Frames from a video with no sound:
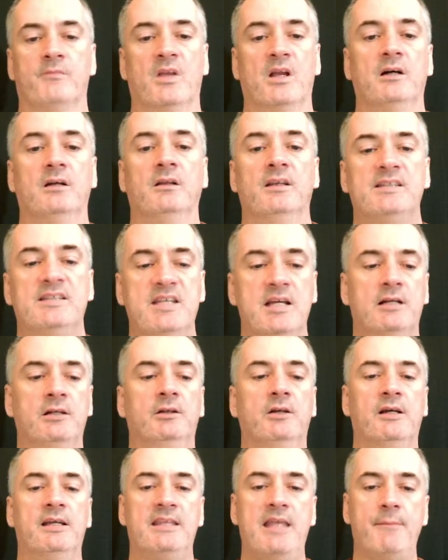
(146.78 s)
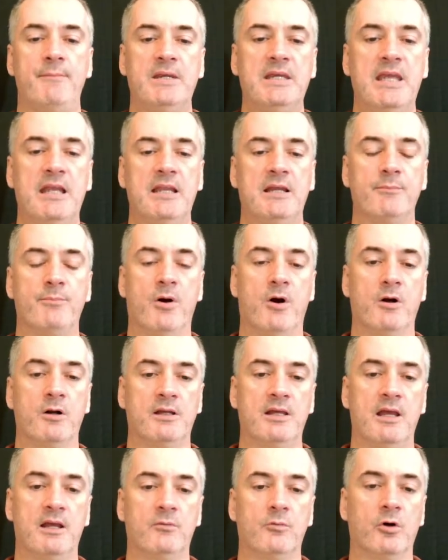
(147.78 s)
Let's take a look at that beginning part
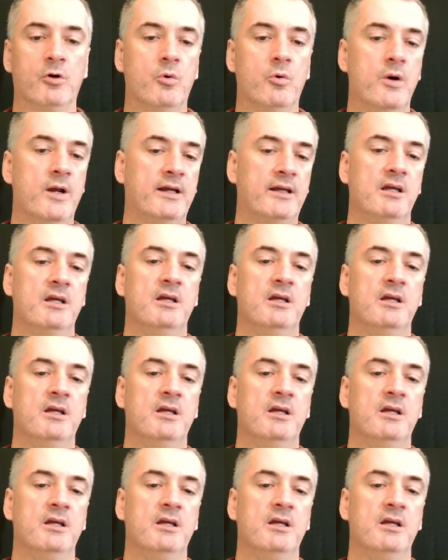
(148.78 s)
again real quick.